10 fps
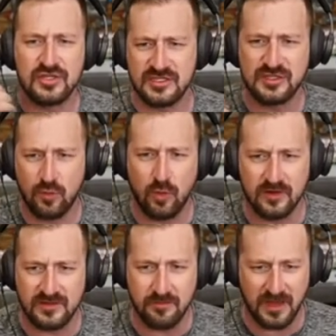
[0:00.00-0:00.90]
you just
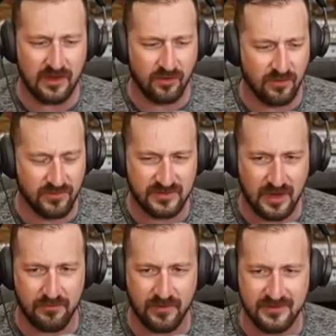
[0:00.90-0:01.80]
squirt the mayo over
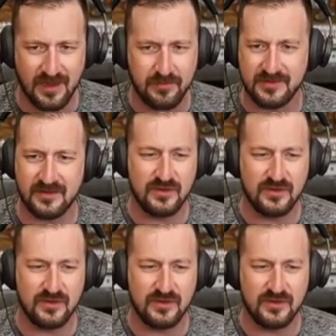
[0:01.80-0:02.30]
top of all the toppings.